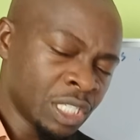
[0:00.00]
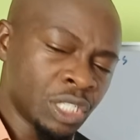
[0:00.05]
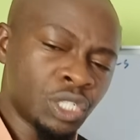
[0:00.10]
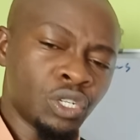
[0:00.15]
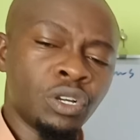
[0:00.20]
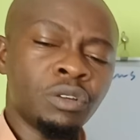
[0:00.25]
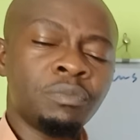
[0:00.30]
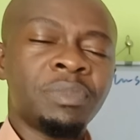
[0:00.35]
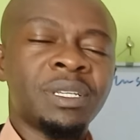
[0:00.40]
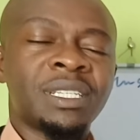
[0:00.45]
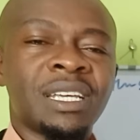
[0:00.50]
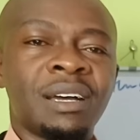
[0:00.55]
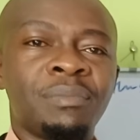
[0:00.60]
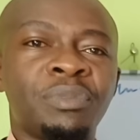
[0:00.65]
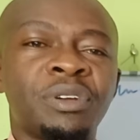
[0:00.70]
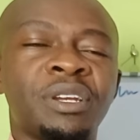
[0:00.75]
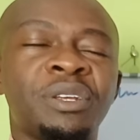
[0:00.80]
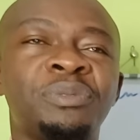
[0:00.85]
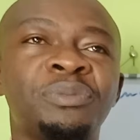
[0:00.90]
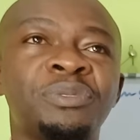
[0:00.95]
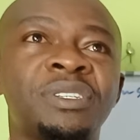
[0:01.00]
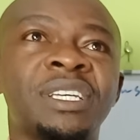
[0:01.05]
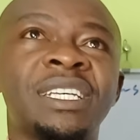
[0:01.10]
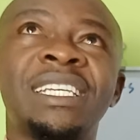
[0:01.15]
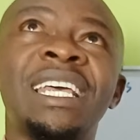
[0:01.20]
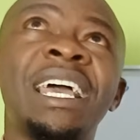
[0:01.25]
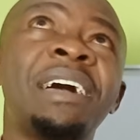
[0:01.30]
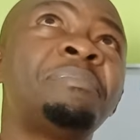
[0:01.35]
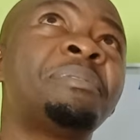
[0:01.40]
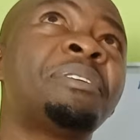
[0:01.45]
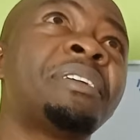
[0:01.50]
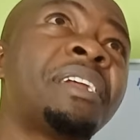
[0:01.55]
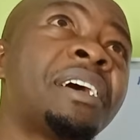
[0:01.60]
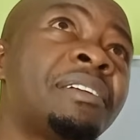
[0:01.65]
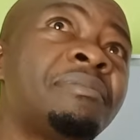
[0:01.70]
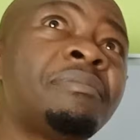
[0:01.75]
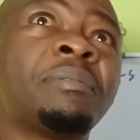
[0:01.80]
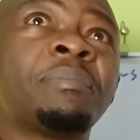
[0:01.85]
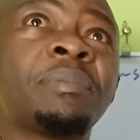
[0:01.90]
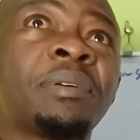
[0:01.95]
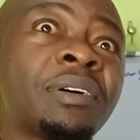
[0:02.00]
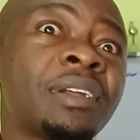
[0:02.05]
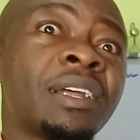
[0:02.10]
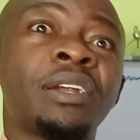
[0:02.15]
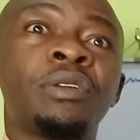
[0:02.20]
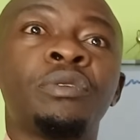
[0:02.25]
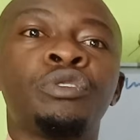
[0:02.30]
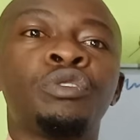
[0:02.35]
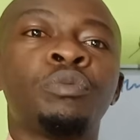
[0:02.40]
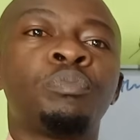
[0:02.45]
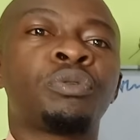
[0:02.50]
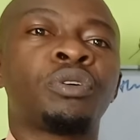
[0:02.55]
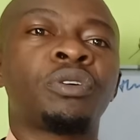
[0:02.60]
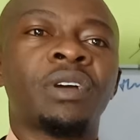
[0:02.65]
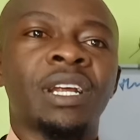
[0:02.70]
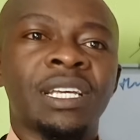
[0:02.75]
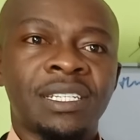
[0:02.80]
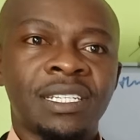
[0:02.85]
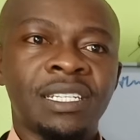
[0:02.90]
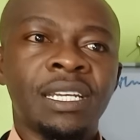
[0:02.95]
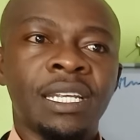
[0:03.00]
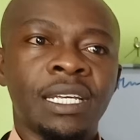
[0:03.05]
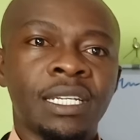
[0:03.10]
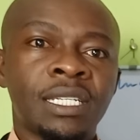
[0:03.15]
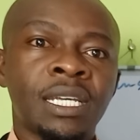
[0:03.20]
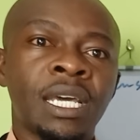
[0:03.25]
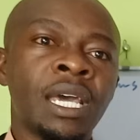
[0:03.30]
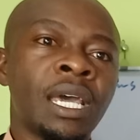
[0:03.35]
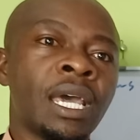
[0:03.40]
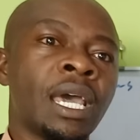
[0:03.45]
Don't be somebody who says, yeah, I'm gonna do, you procrastinate.